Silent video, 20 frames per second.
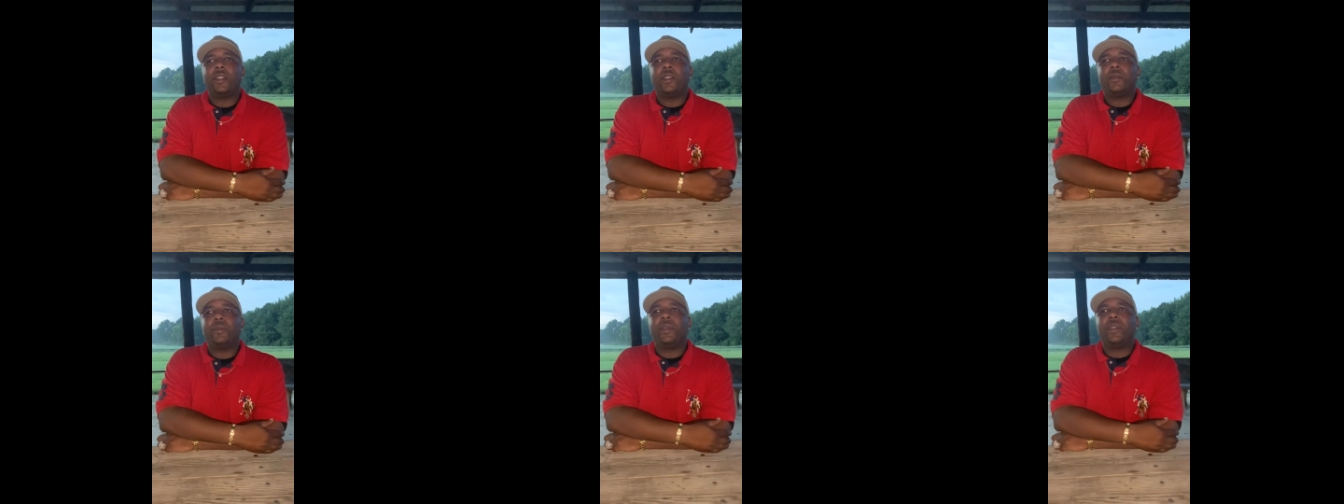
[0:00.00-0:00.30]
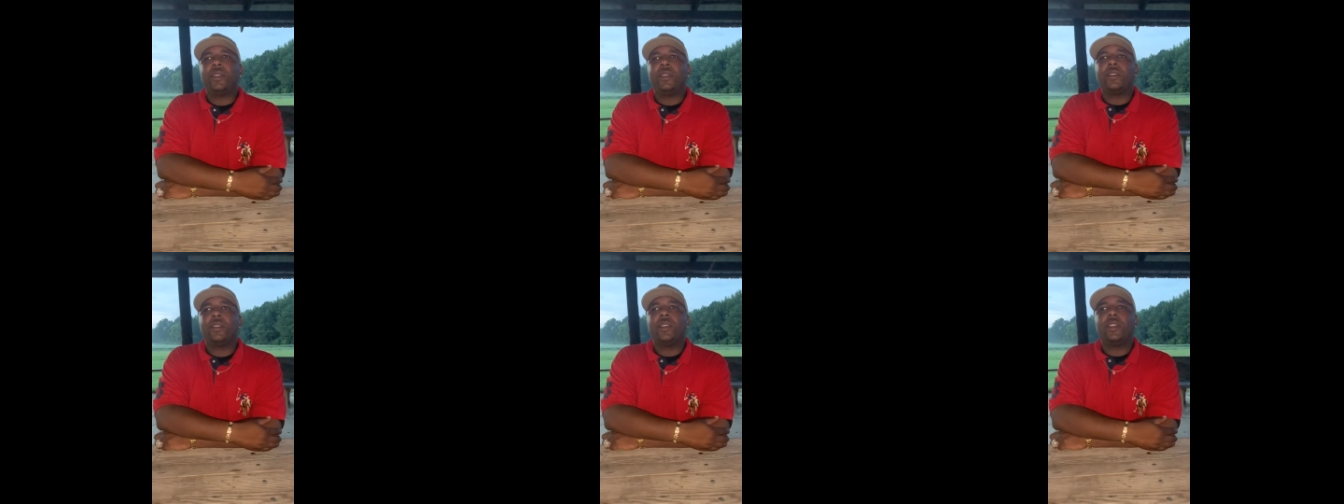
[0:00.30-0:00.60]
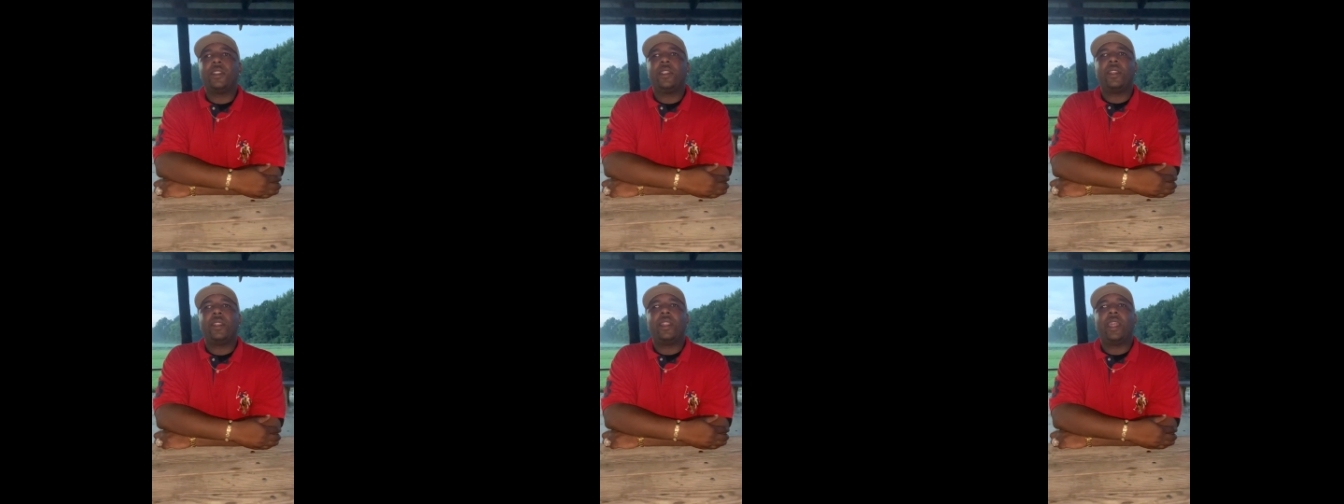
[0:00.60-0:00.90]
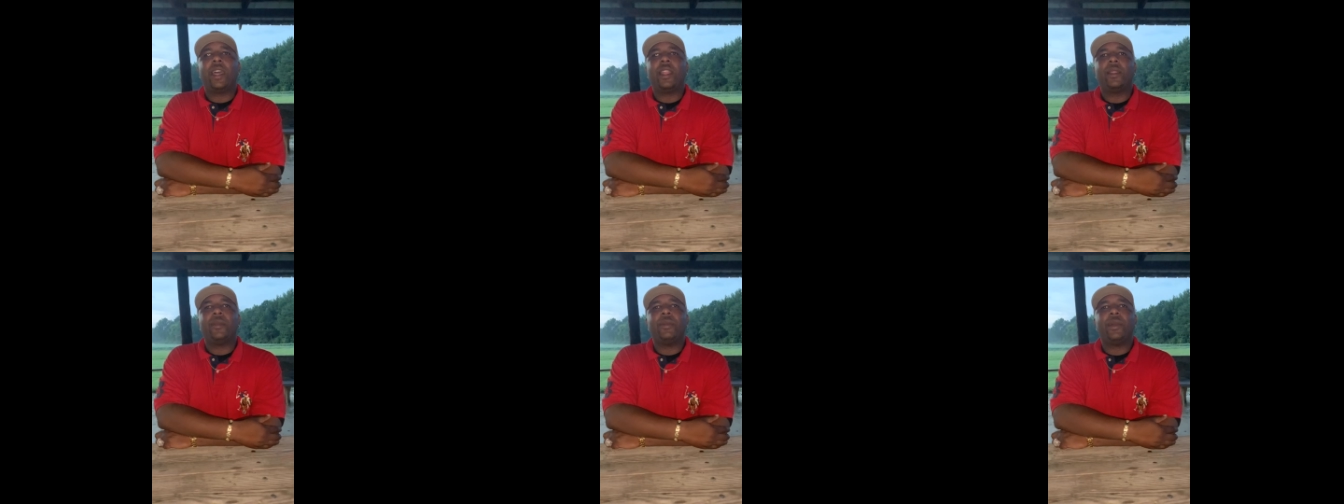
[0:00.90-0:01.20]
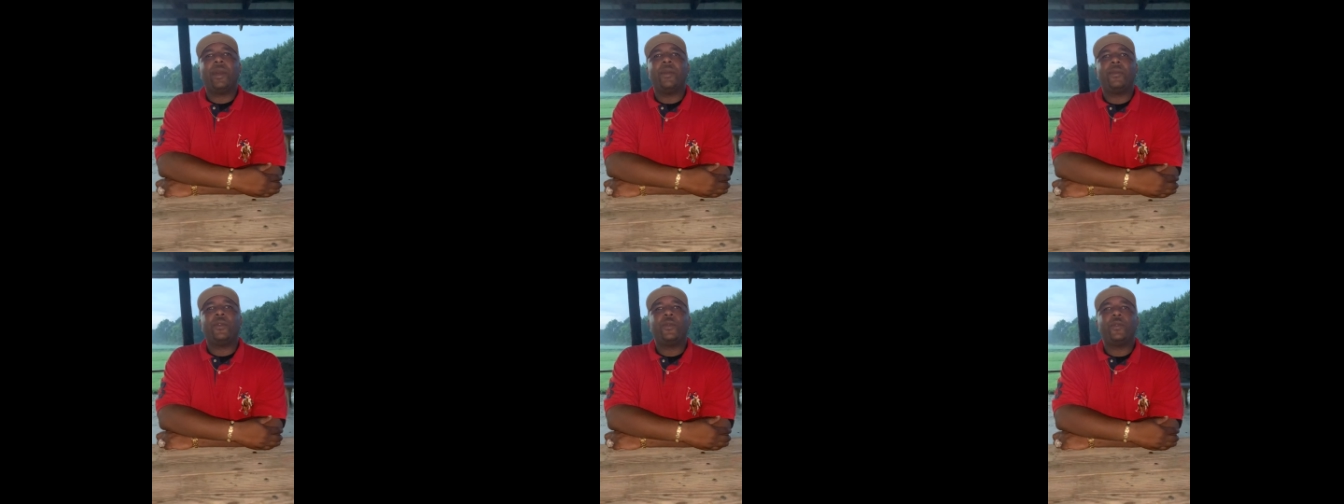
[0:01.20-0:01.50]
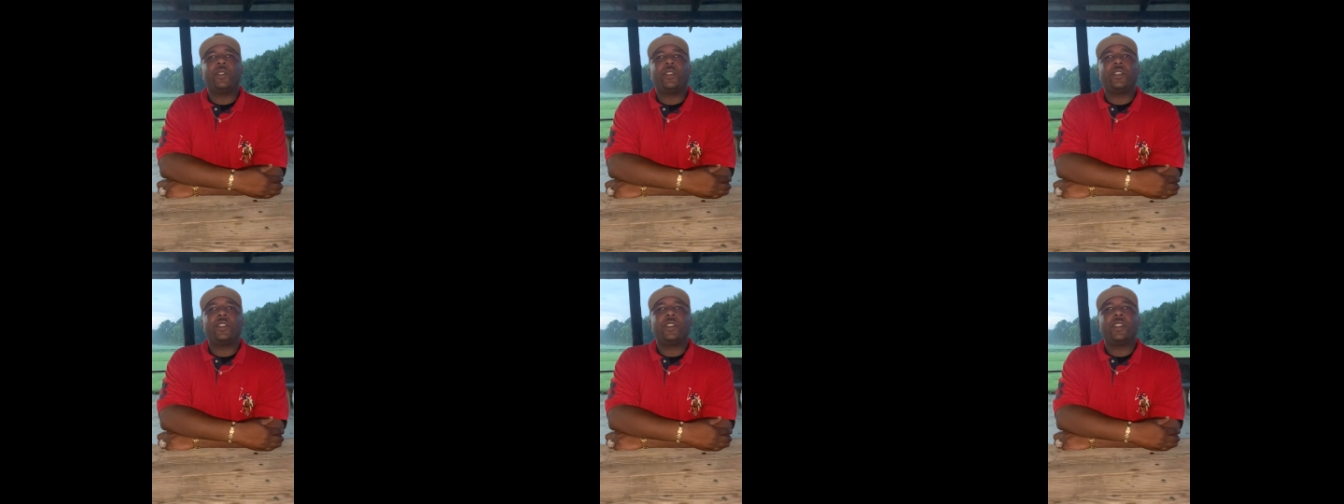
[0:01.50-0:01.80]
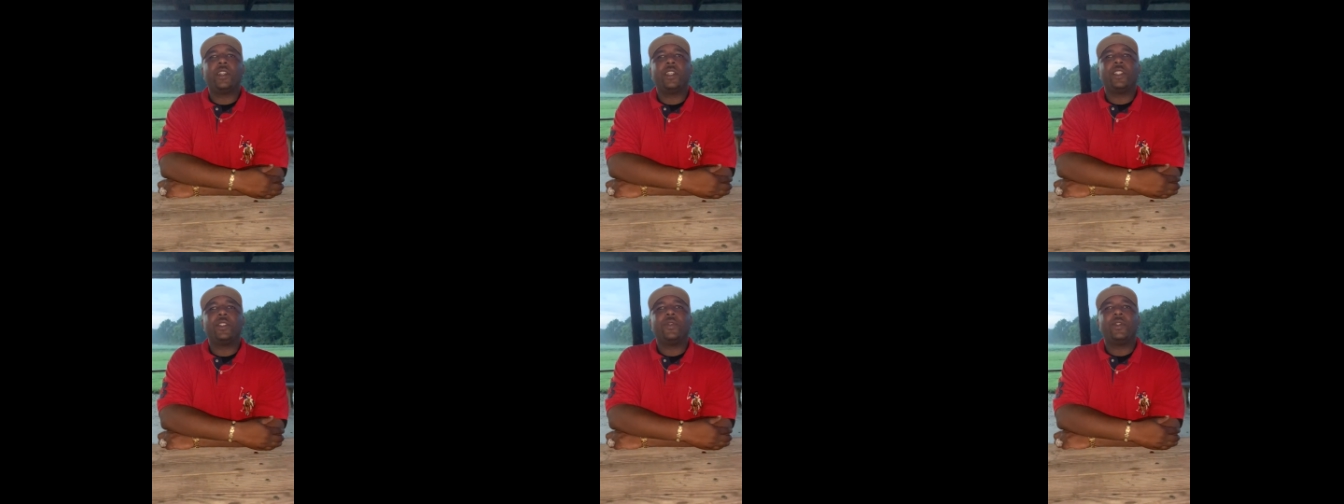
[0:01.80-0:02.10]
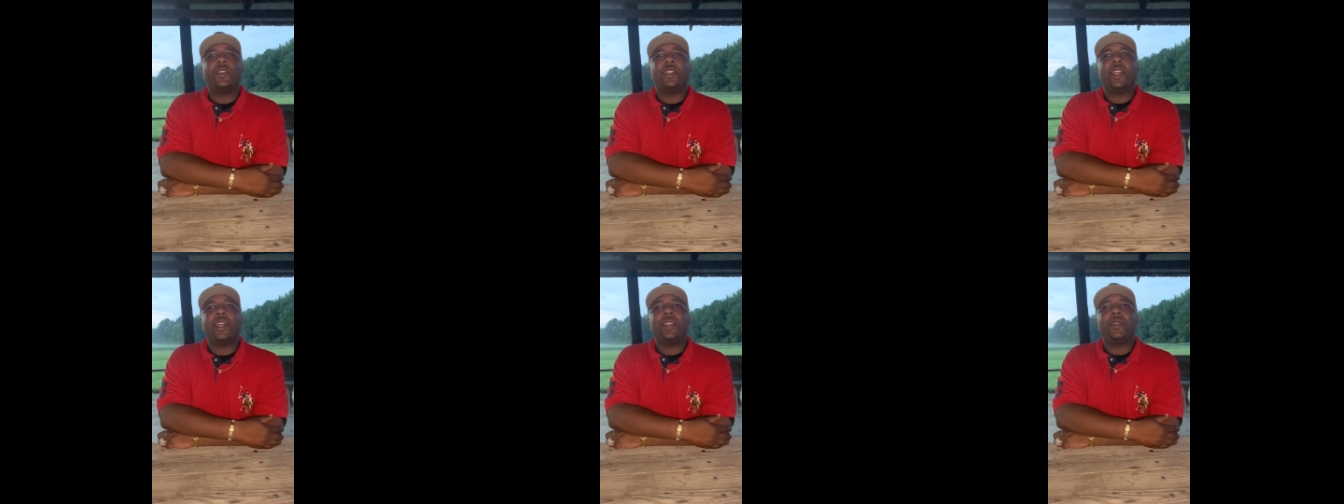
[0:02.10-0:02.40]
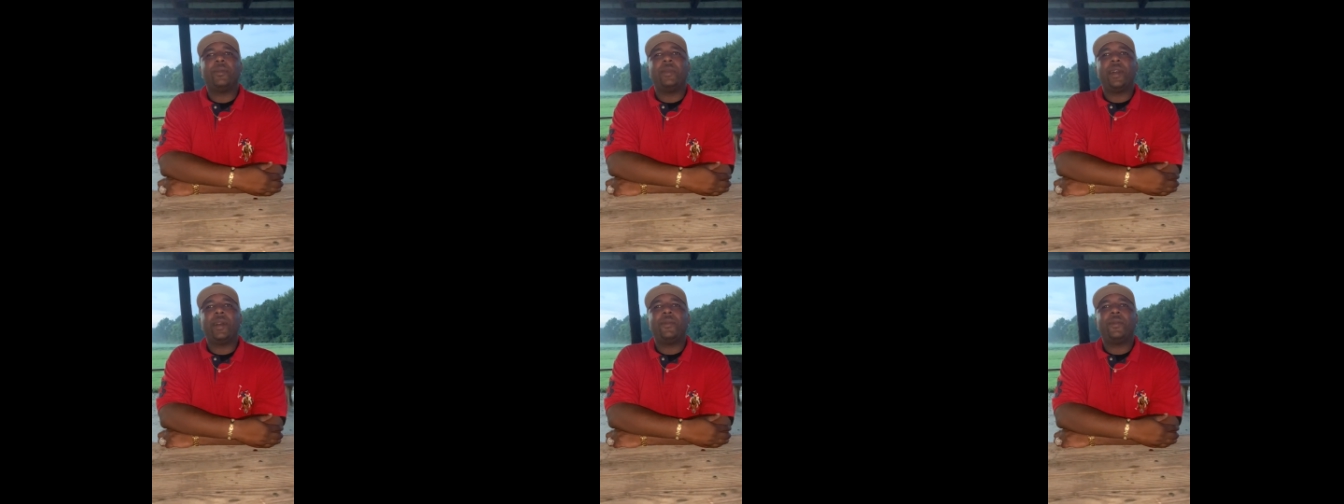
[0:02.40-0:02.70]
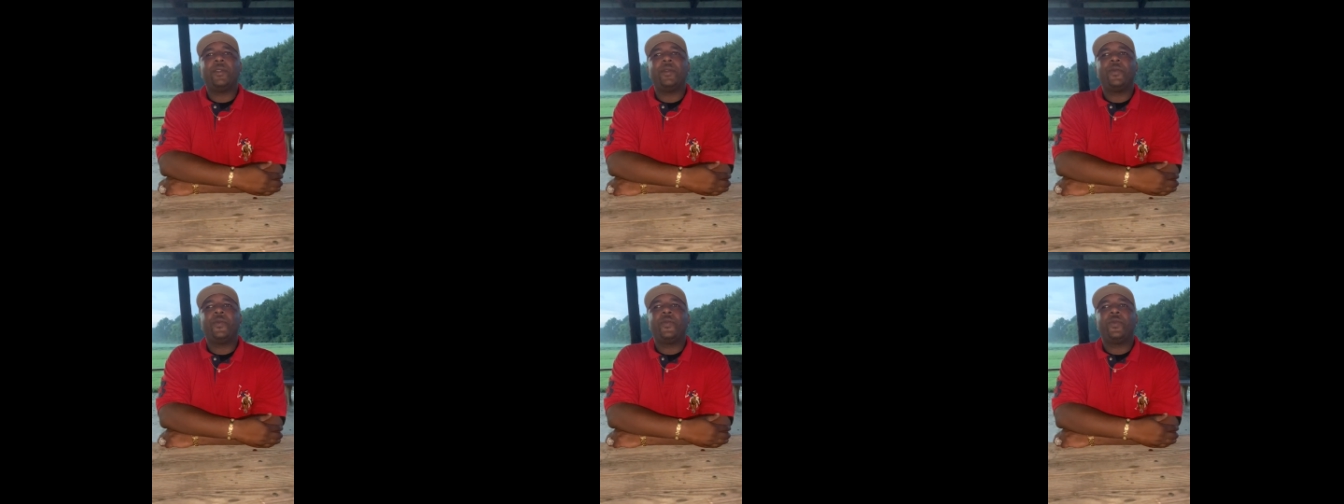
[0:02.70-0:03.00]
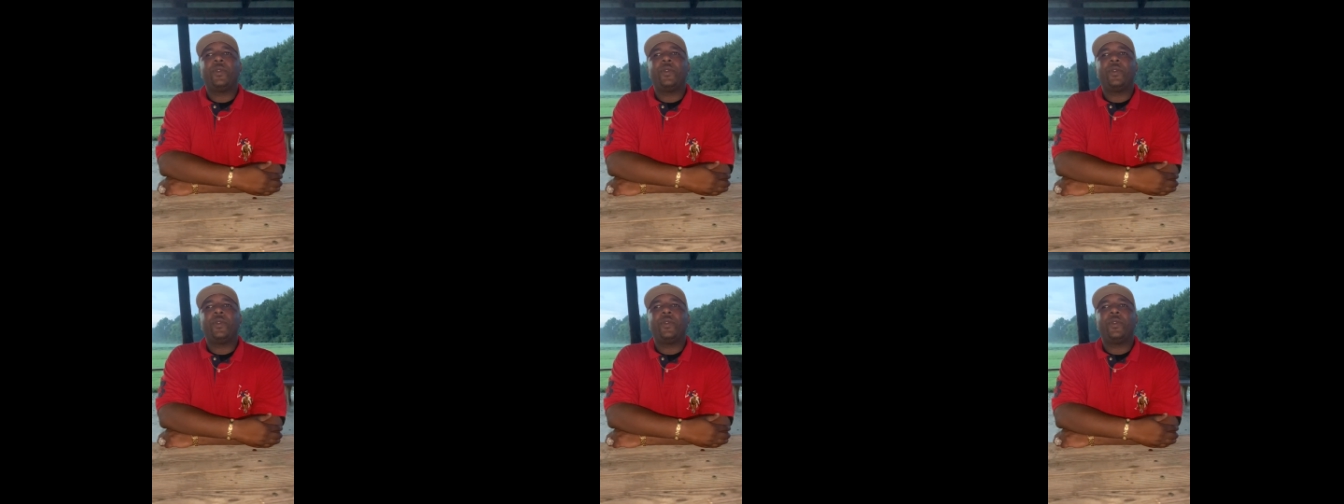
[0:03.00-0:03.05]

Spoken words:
the biggest city in Alabama, which is Huntsville, Alabama.